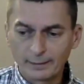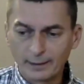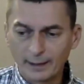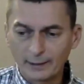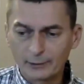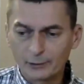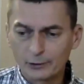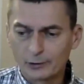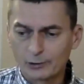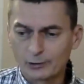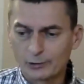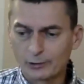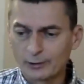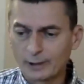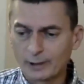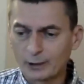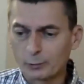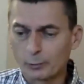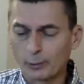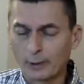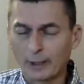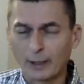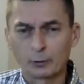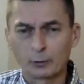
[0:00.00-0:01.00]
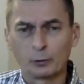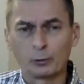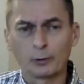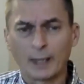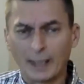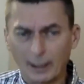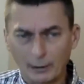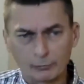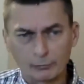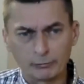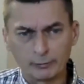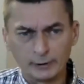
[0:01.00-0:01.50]
that's what I
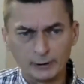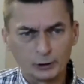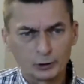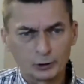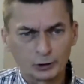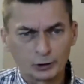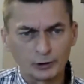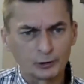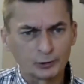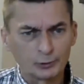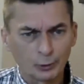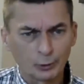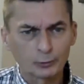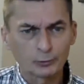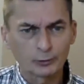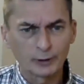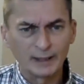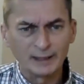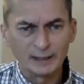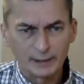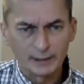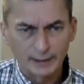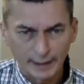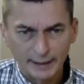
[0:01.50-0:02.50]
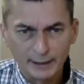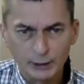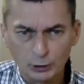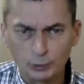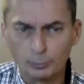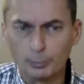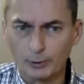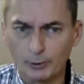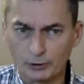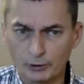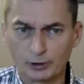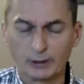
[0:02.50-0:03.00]
call outreach. It's not
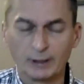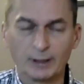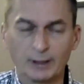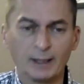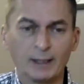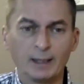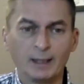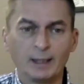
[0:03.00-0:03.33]
engagement.